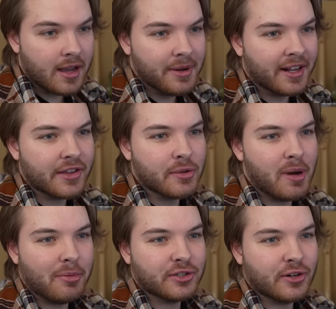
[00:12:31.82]
Yeah, man, I got the
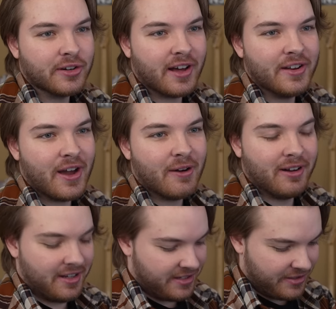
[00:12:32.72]
bubbles turned on
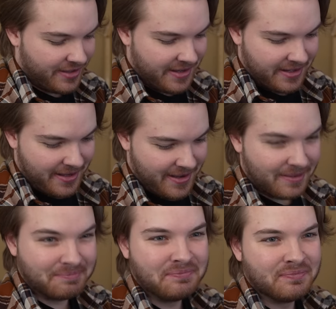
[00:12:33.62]
now. Do you think
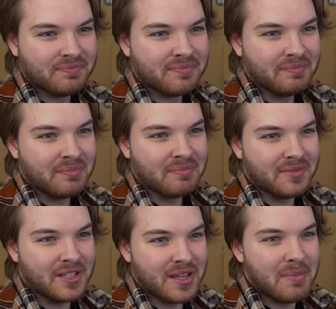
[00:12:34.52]

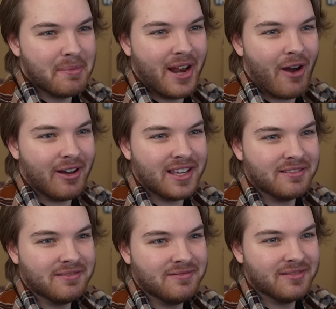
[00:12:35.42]
maybe now I
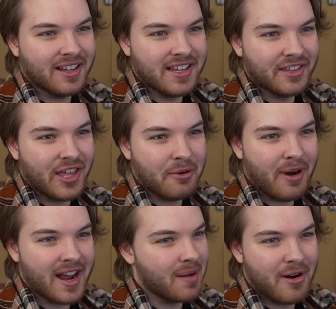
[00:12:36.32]
can get that
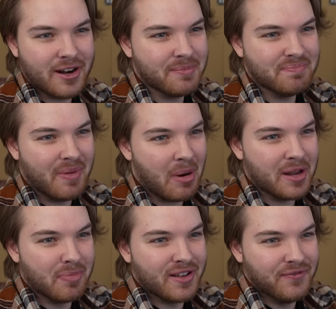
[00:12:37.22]
ride? I'm already
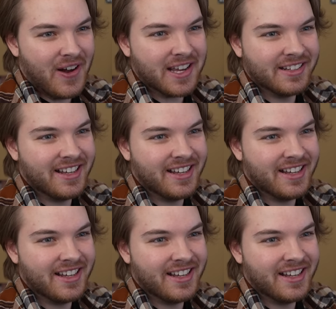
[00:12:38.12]
pretty fucking